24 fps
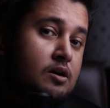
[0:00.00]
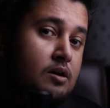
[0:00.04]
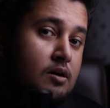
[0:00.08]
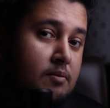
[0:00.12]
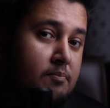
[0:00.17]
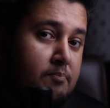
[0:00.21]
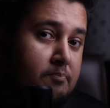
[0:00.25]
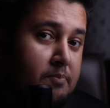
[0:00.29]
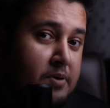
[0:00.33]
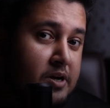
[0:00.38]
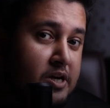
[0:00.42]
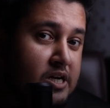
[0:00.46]
a
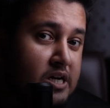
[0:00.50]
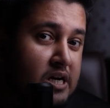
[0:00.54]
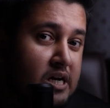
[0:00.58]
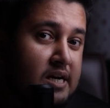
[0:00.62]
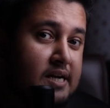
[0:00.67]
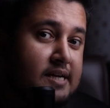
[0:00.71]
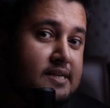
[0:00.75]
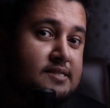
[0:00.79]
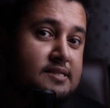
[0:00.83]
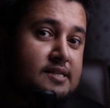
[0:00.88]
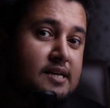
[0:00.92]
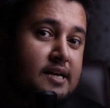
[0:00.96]

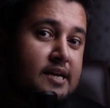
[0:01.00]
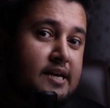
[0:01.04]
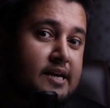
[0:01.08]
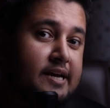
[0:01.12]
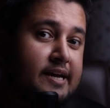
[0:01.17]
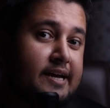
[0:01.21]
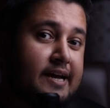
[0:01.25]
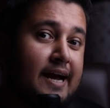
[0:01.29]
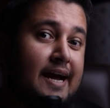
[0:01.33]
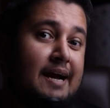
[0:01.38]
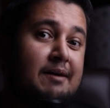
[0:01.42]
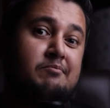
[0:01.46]
mirrorless
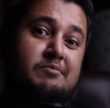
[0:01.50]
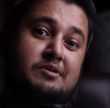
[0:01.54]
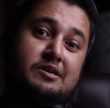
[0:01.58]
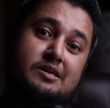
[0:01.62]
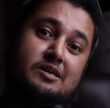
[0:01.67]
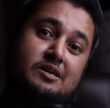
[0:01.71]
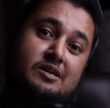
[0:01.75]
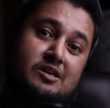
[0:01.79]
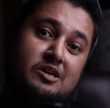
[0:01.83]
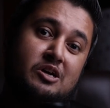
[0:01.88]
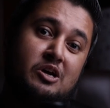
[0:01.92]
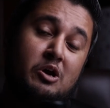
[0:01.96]

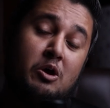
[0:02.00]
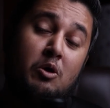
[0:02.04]
camera